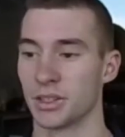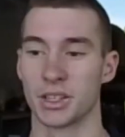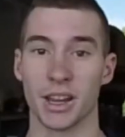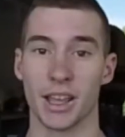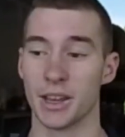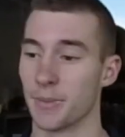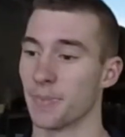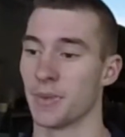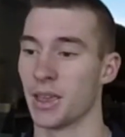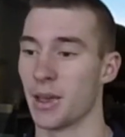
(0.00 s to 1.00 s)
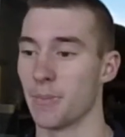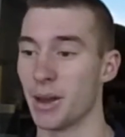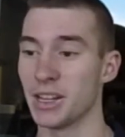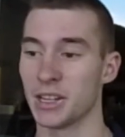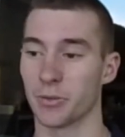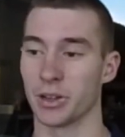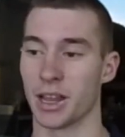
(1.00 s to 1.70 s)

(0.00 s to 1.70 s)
Today, many different